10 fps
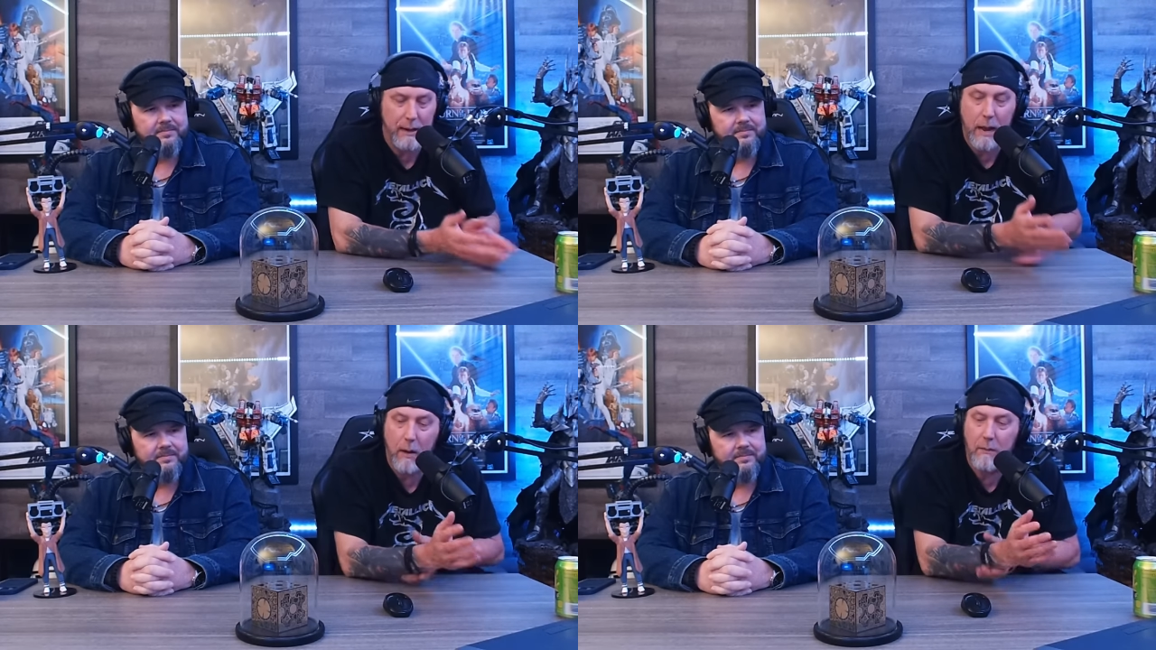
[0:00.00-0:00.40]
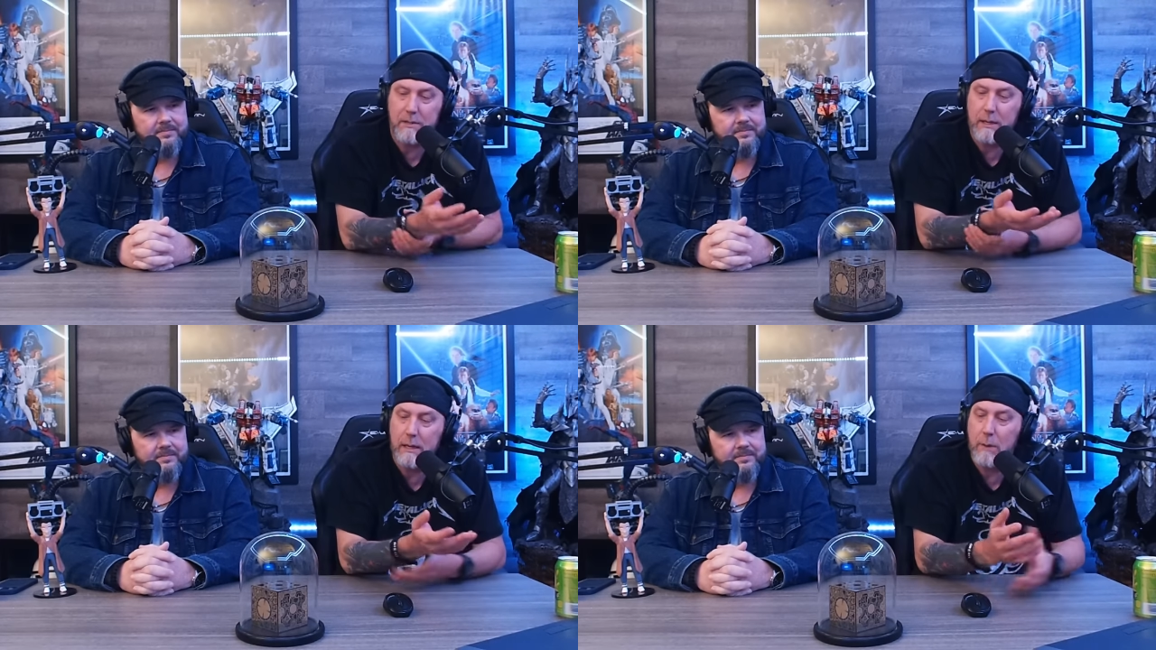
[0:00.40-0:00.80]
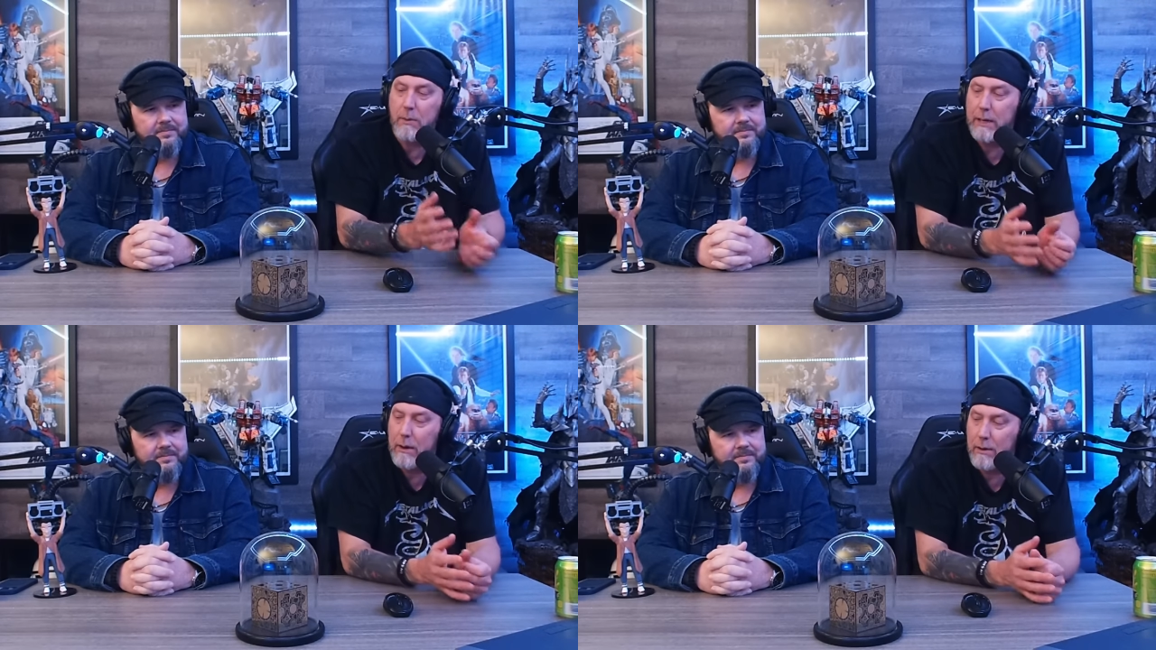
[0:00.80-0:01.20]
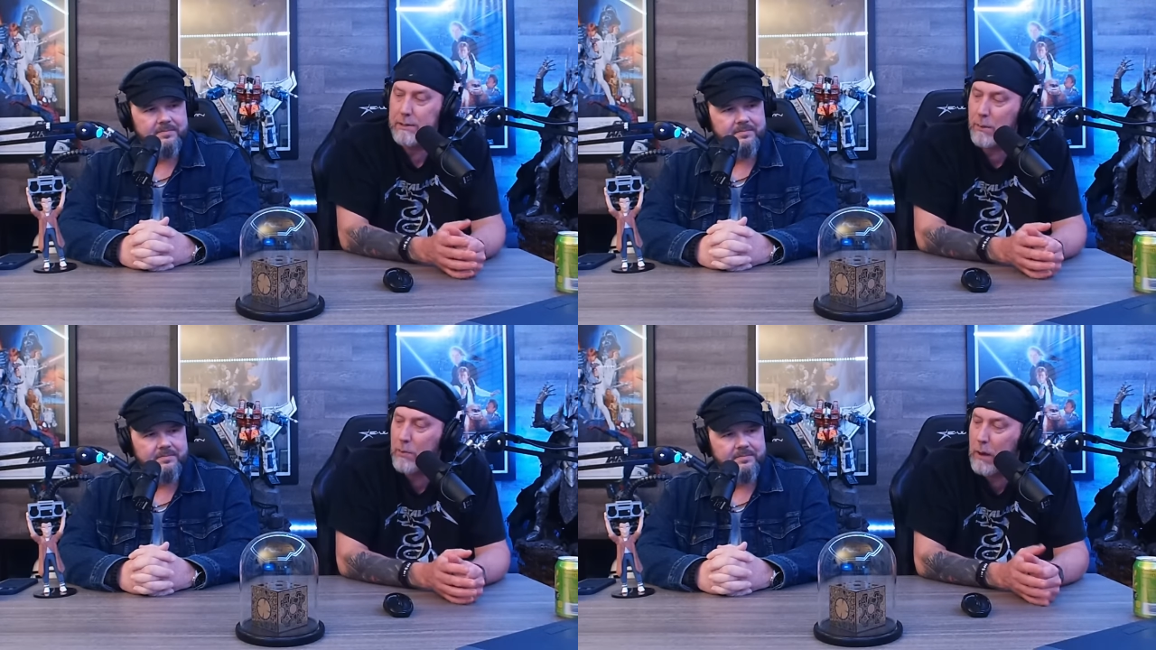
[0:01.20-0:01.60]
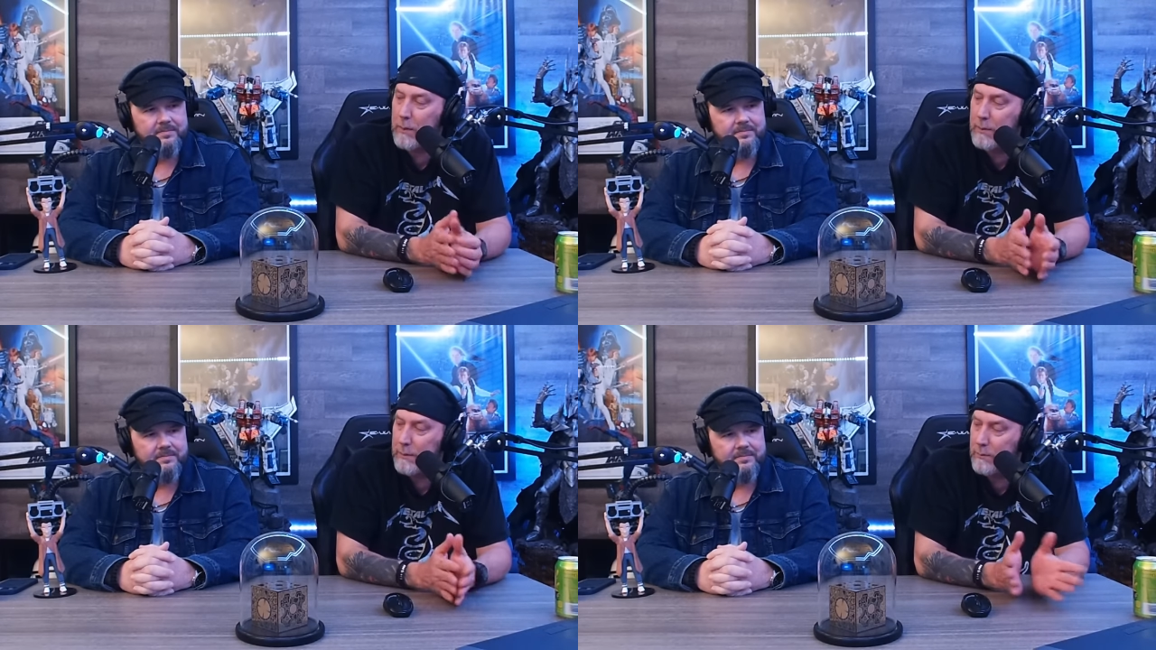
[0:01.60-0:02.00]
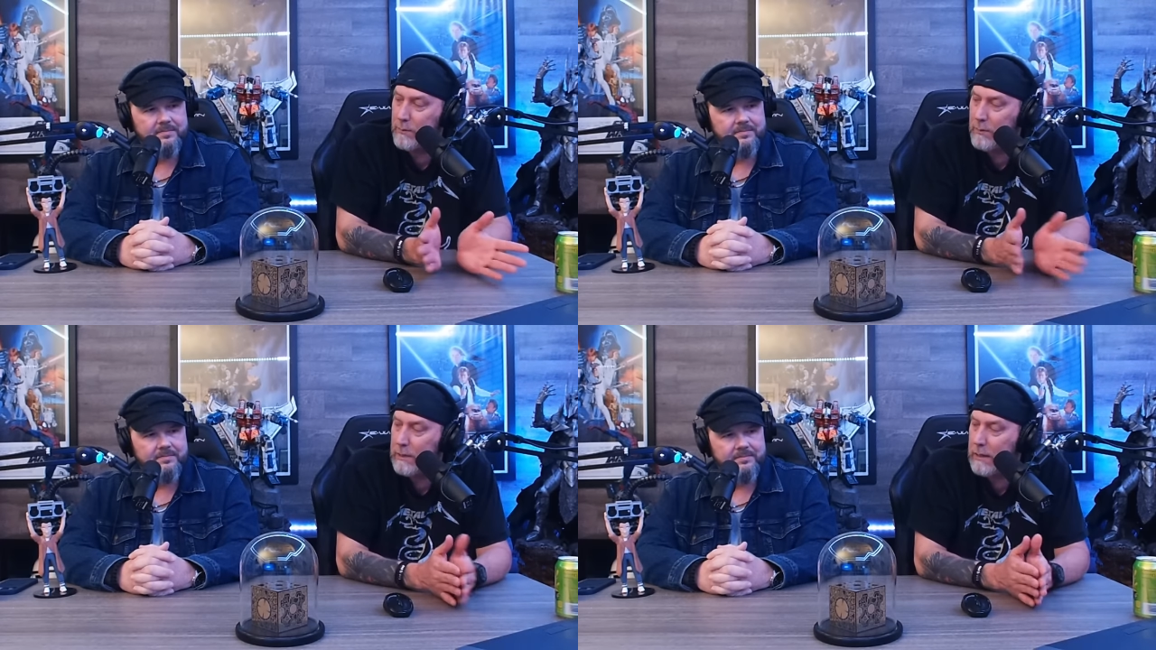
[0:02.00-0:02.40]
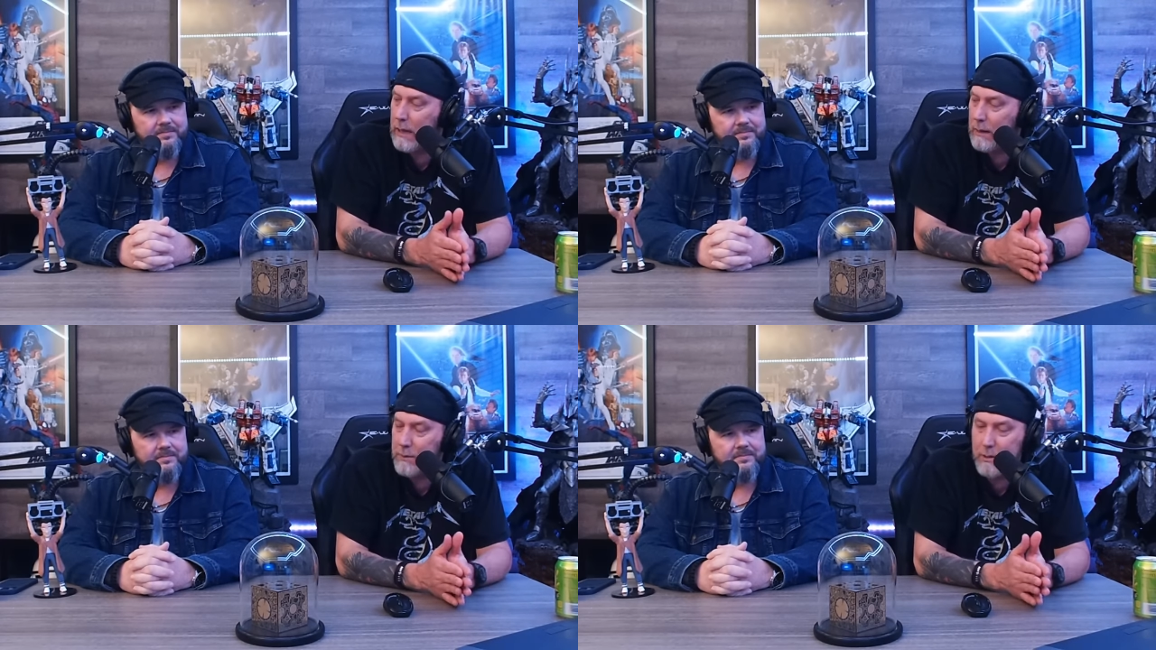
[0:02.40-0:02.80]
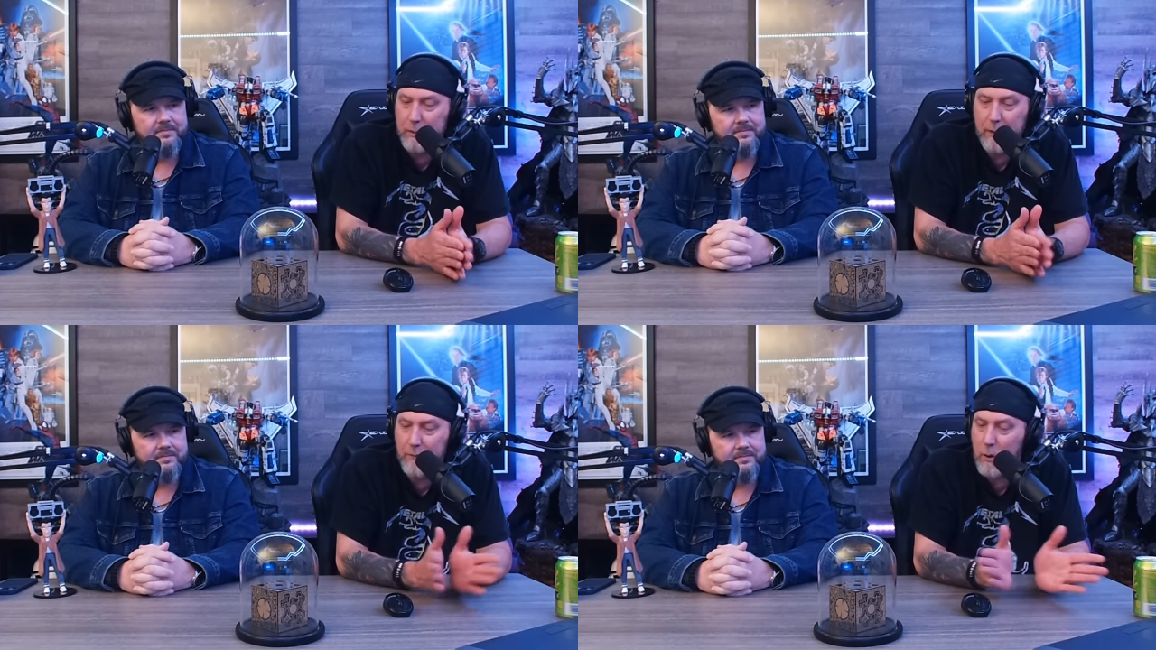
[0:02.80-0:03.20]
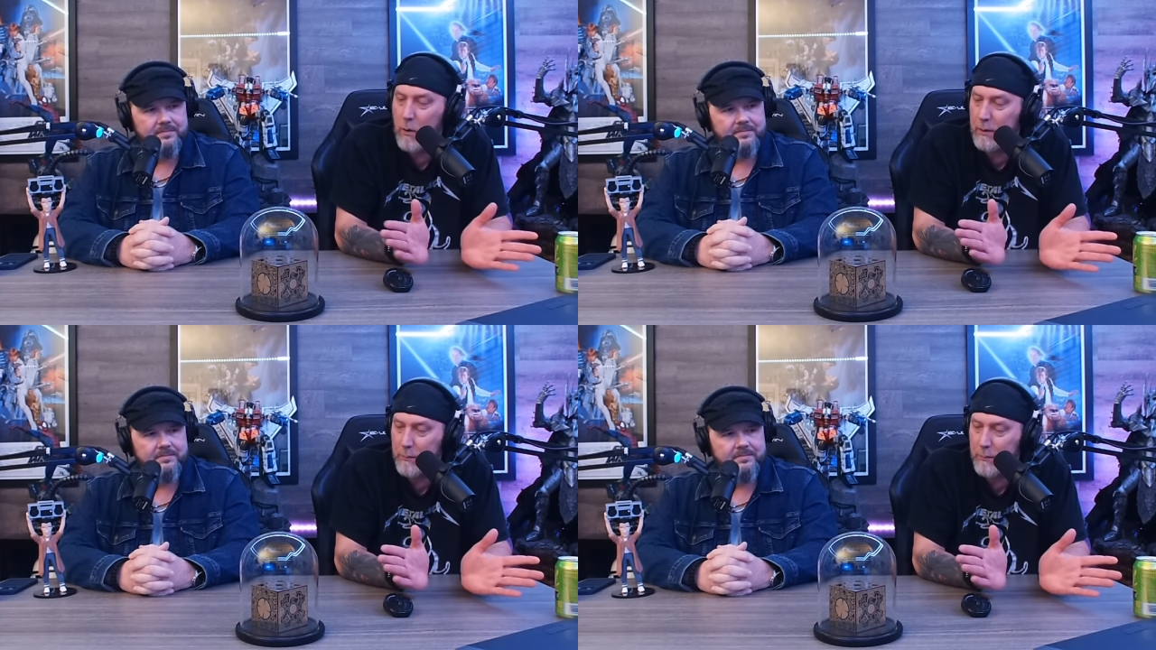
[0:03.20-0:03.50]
Speaker 1: Now, obviously, in a couple years, they've probably been. I'm sure they've fallen